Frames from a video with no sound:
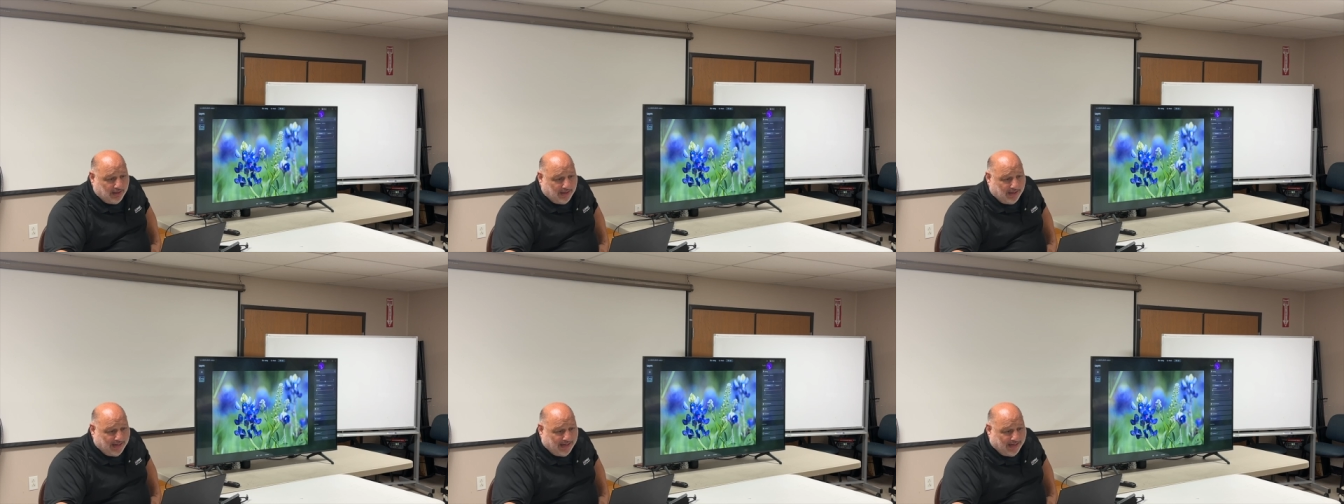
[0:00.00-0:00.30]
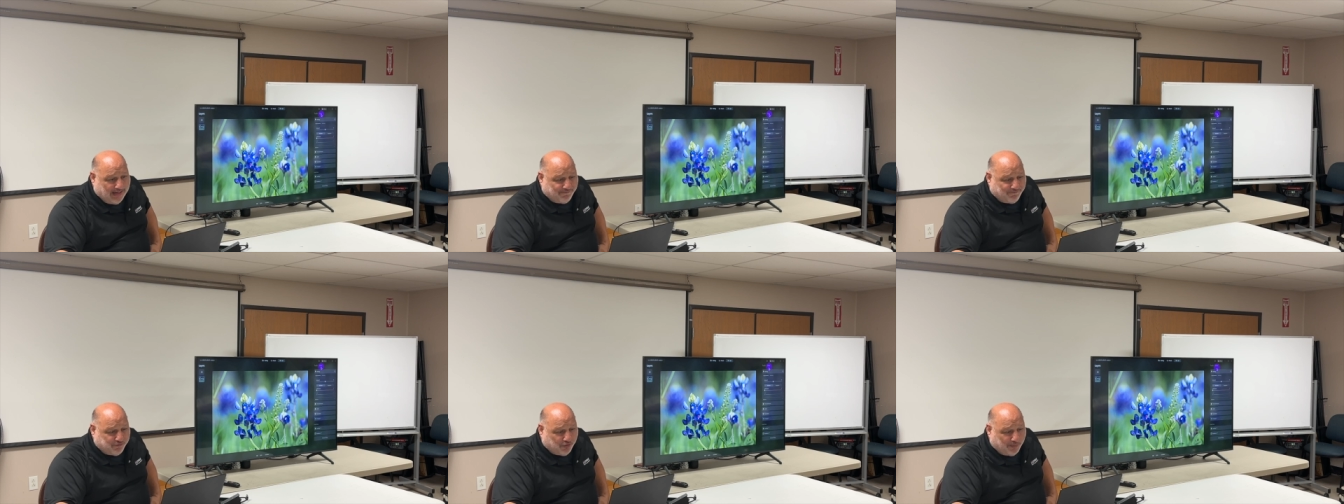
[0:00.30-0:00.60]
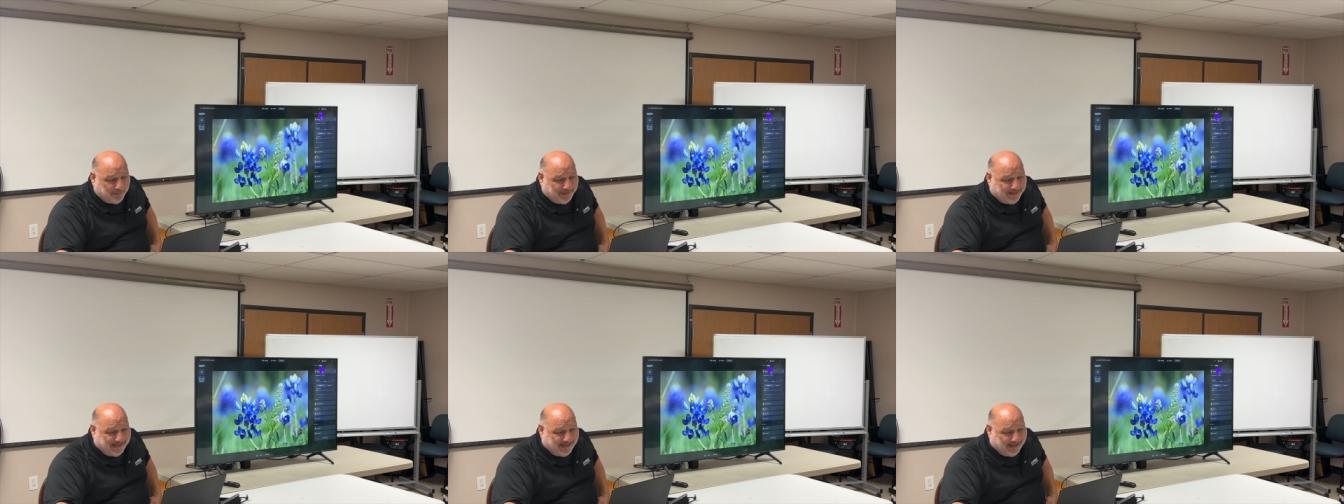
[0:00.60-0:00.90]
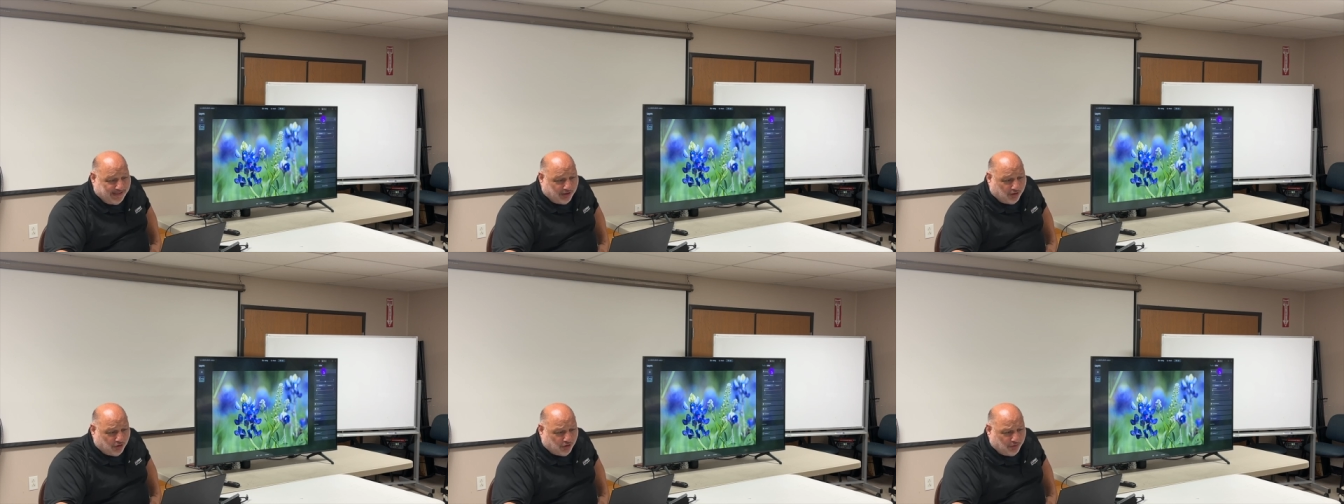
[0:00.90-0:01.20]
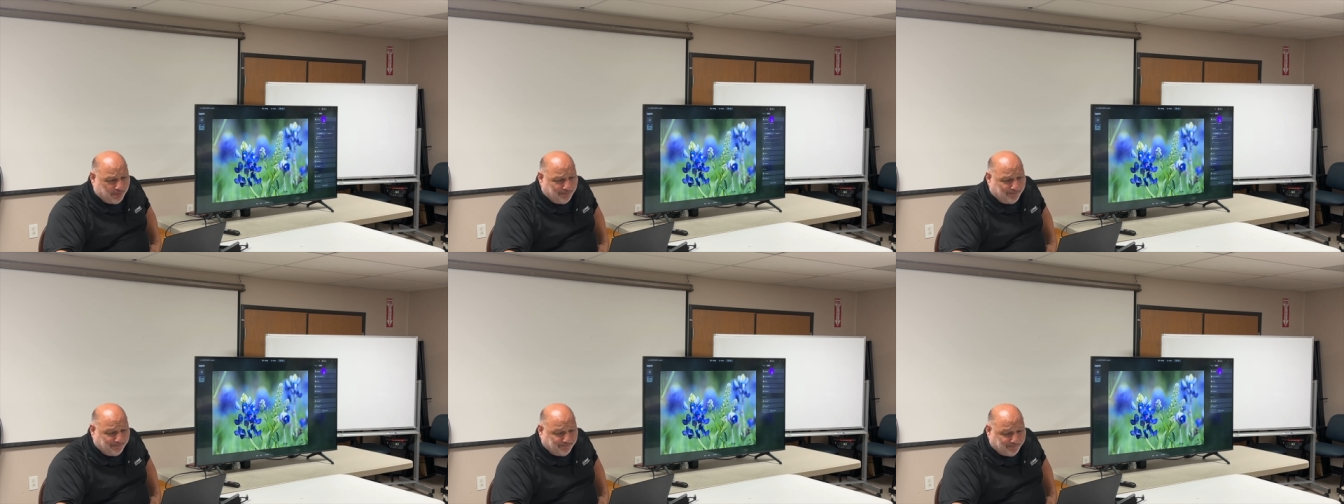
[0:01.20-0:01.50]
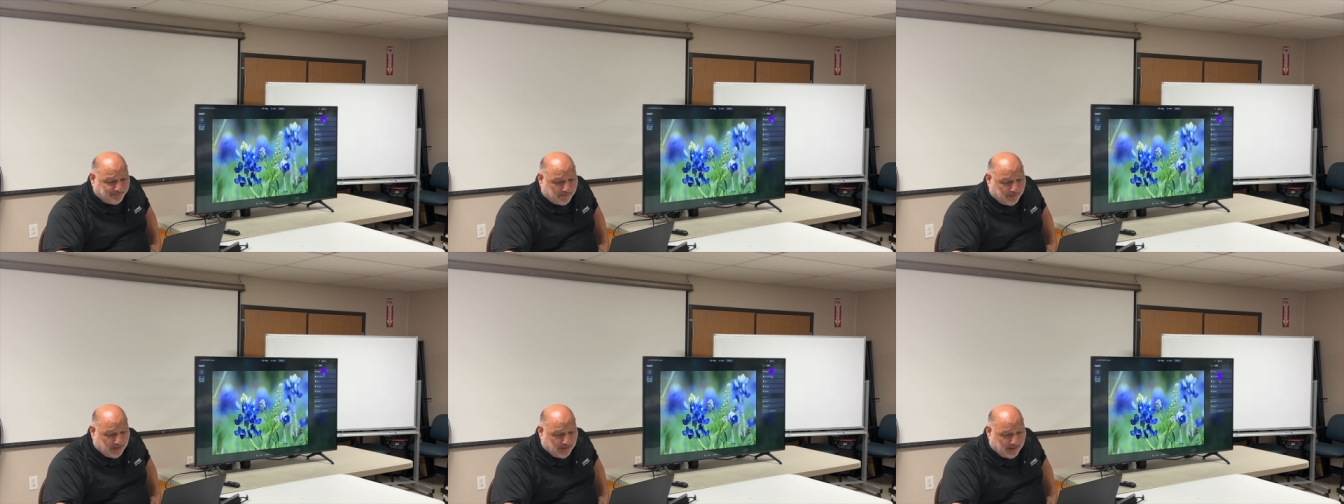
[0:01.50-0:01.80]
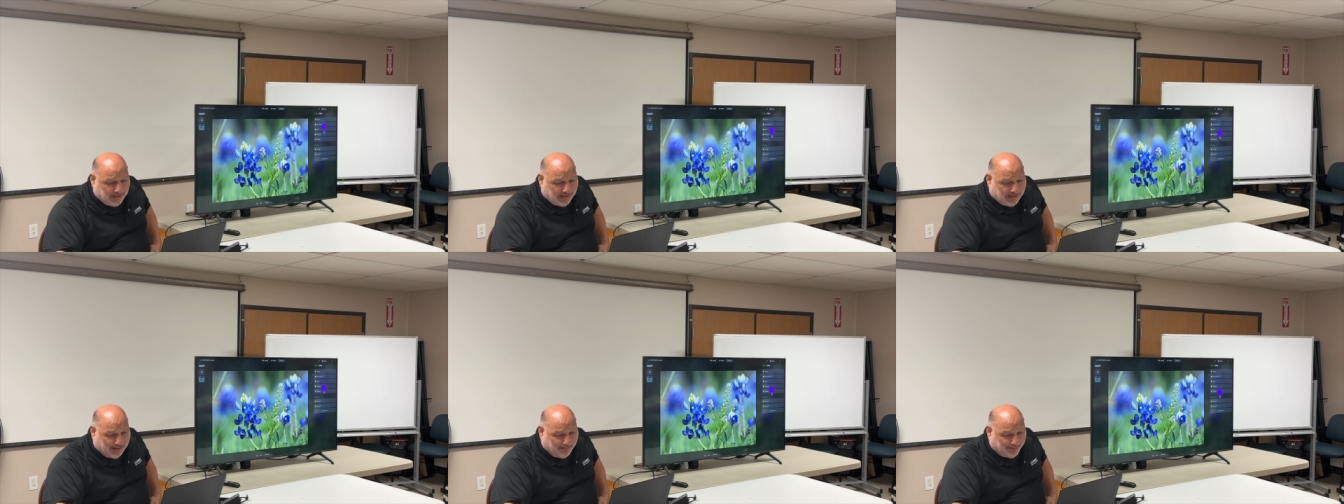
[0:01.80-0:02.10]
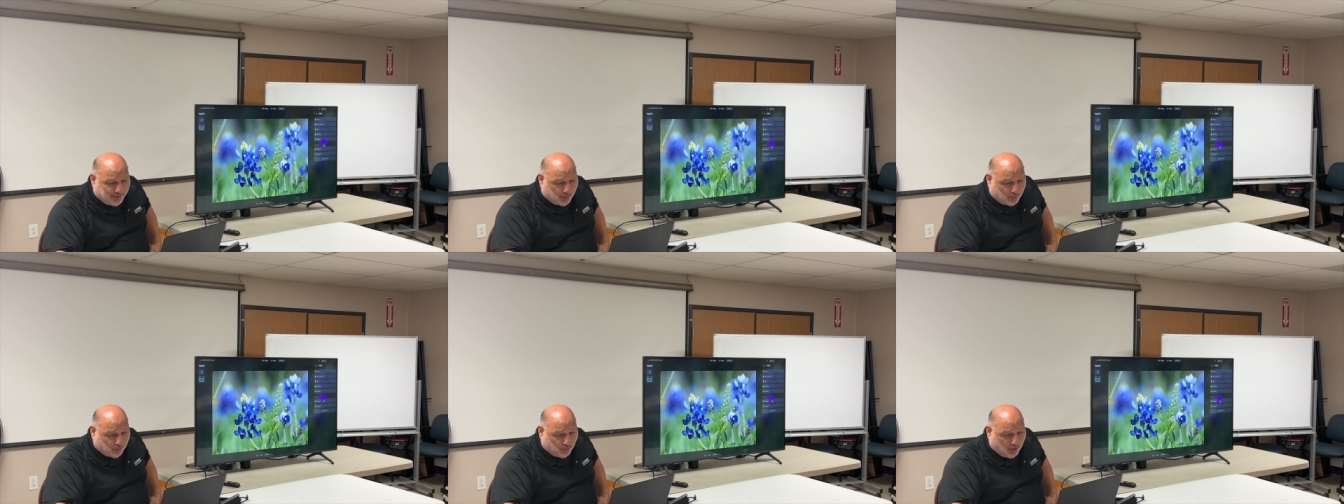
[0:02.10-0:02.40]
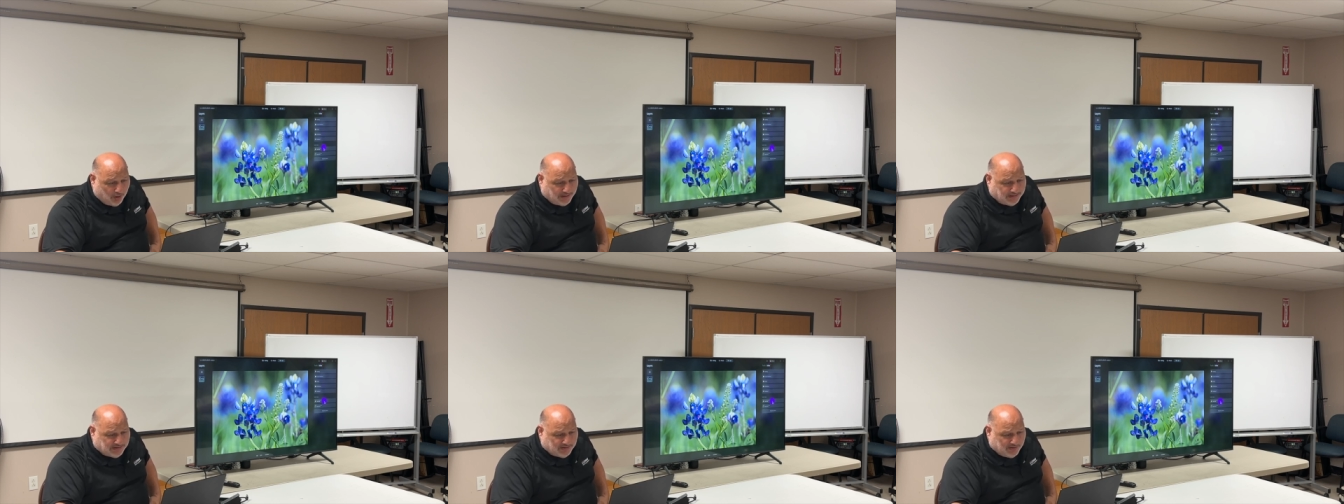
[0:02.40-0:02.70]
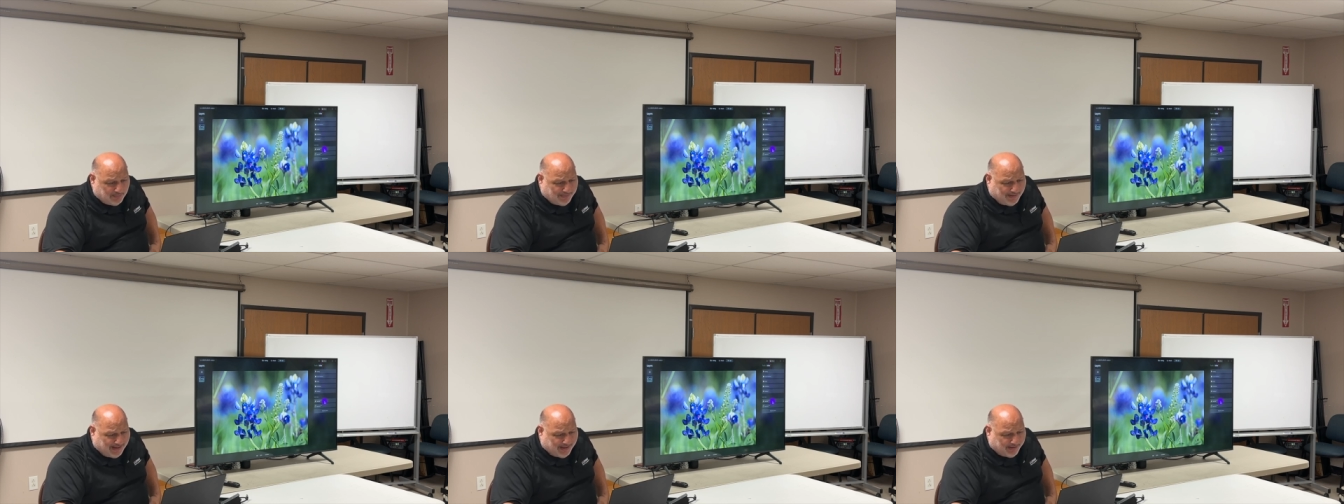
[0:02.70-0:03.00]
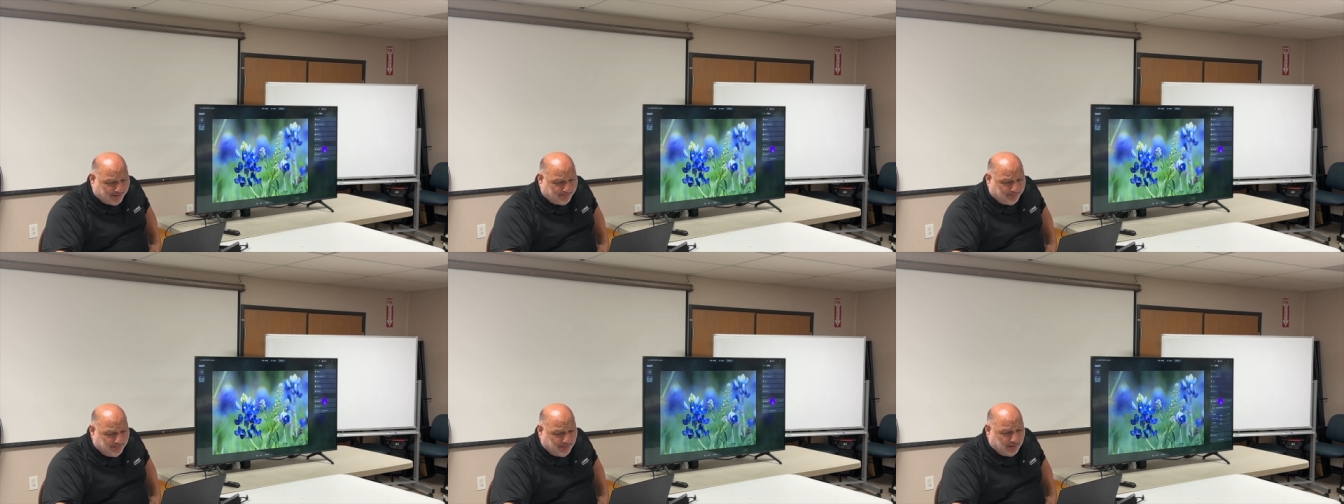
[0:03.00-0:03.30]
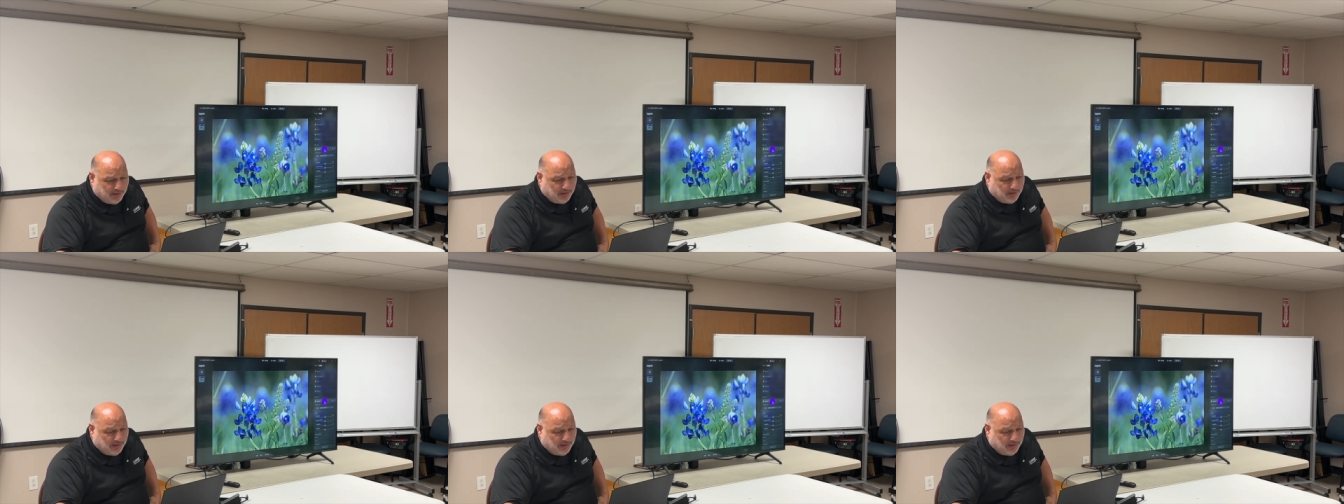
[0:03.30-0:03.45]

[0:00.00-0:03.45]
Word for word: and from here, I'm gonna right to the bottom.